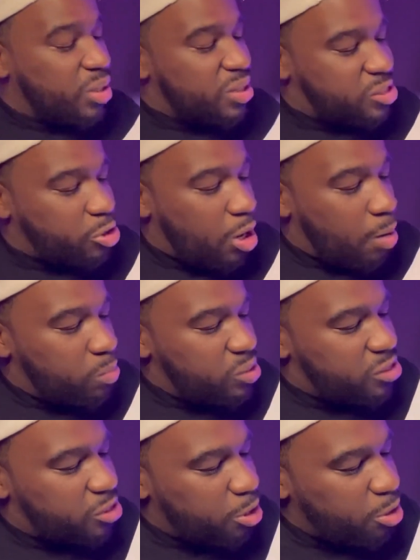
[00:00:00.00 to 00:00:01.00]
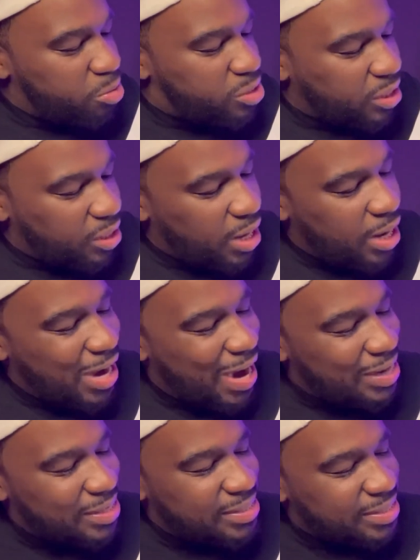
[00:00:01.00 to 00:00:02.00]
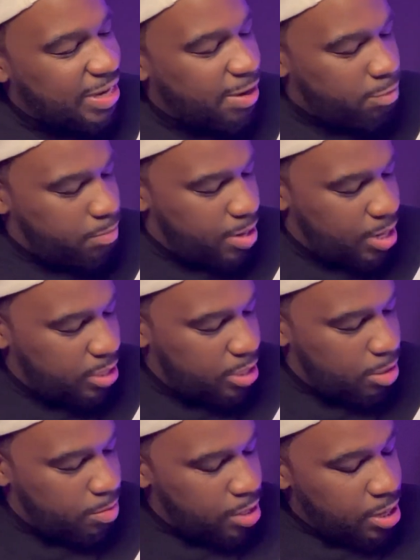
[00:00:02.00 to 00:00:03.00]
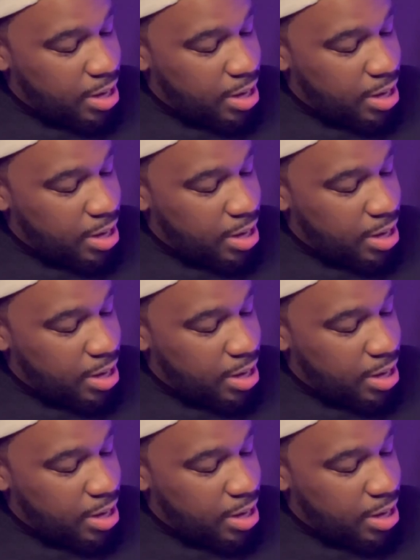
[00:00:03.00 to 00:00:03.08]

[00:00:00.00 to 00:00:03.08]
So I'm going to show you today how to set everybody up.